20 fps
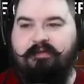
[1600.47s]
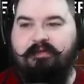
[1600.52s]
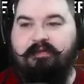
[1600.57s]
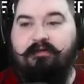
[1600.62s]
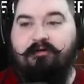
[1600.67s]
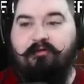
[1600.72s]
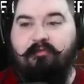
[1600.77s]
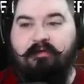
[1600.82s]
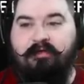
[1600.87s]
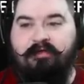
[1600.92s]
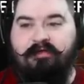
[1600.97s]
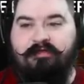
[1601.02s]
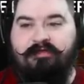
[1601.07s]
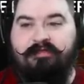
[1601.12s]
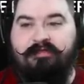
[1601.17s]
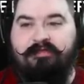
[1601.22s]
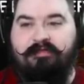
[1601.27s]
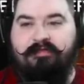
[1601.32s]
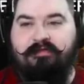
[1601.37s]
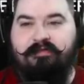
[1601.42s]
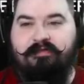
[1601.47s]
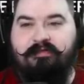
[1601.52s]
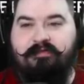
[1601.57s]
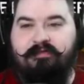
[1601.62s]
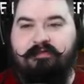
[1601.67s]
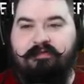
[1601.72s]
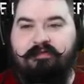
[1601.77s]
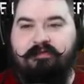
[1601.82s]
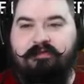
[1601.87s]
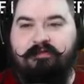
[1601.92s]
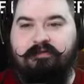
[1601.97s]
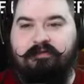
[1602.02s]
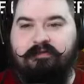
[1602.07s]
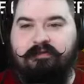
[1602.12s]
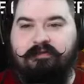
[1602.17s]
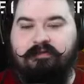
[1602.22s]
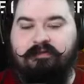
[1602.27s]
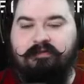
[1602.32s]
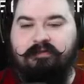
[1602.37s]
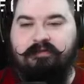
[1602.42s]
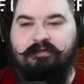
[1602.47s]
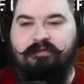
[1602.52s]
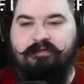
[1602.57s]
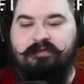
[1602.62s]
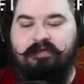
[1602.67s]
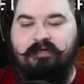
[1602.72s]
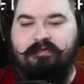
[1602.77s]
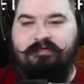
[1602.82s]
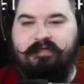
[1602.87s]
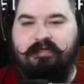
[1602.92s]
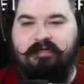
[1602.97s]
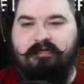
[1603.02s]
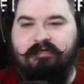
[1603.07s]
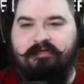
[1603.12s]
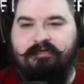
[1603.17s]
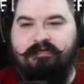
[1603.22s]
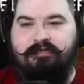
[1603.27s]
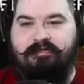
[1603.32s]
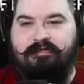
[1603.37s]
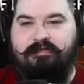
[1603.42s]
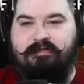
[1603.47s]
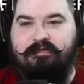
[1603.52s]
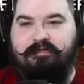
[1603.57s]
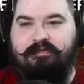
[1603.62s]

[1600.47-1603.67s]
Hit or miss. Is it gonna take in us?